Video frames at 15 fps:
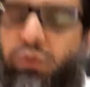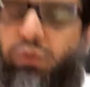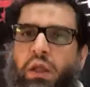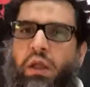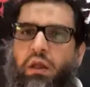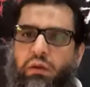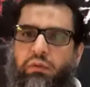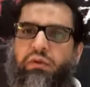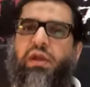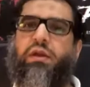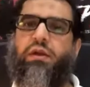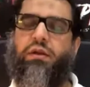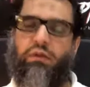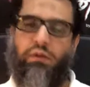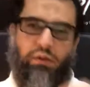You can
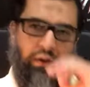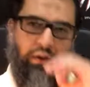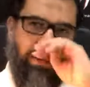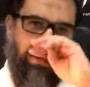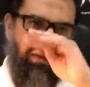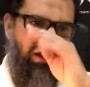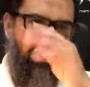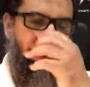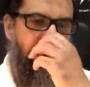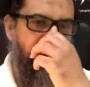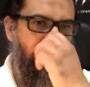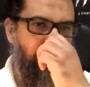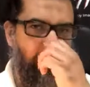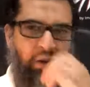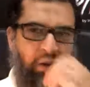read it
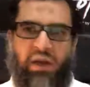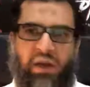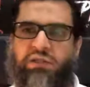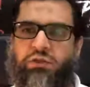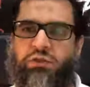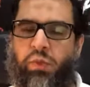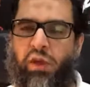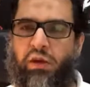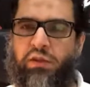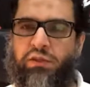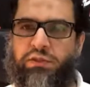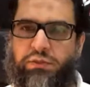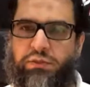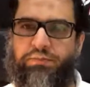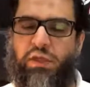again amongst
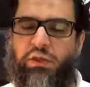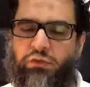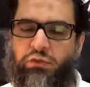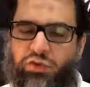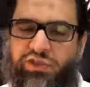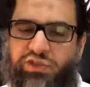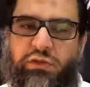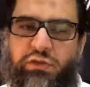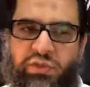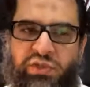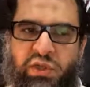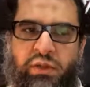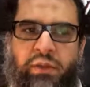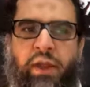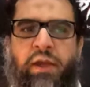various sources which
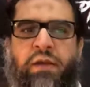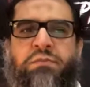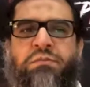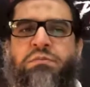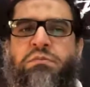are there.